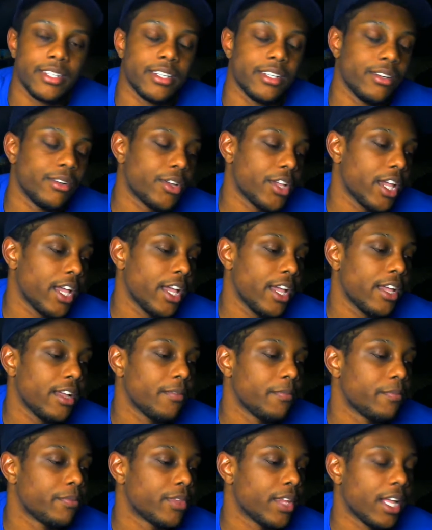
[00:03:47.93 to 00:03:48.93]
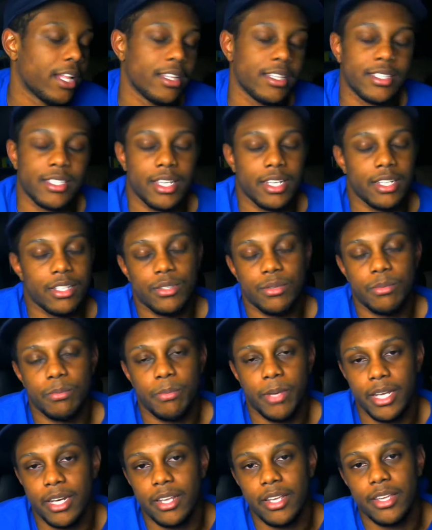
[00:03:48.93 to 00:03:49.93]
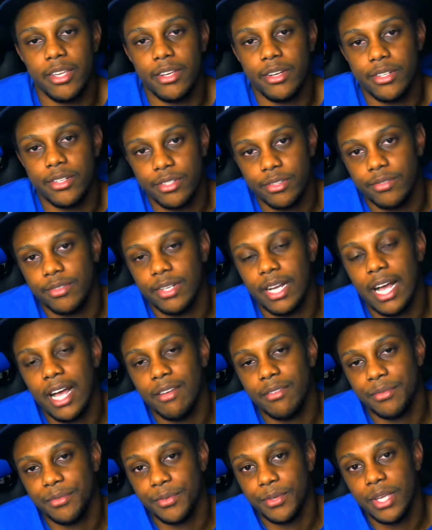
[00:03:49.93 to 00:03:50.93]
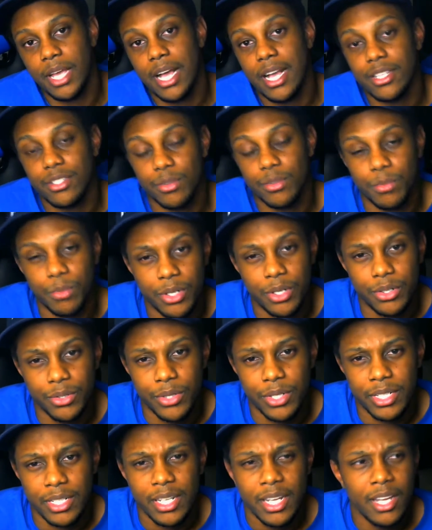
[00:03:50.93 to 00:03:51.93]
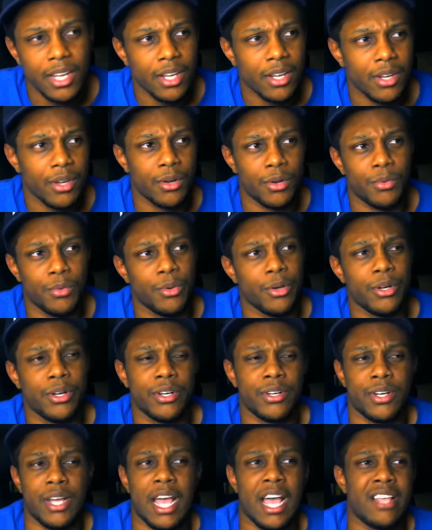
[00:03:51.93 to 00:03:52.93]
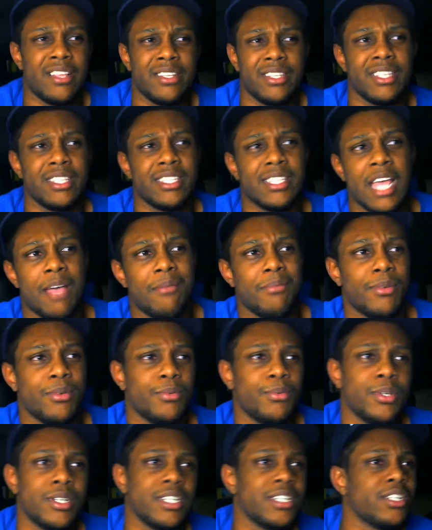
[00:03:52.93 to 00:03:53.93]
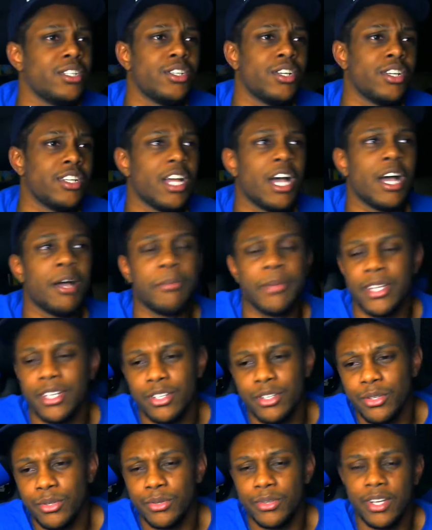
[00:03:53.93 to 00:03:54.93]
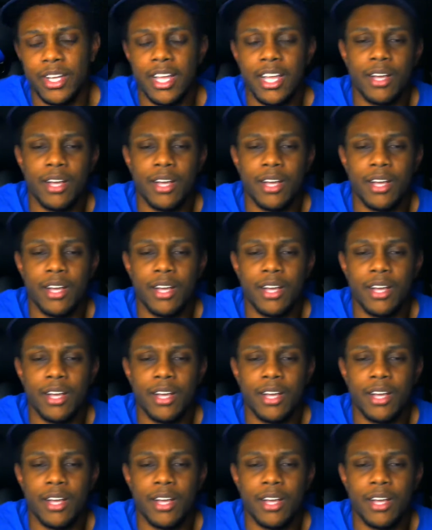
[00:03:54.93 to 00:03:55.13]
Okay. Now let's get to Gear Survive. If you guys are wondering, well, how did this happen? What did Konami do?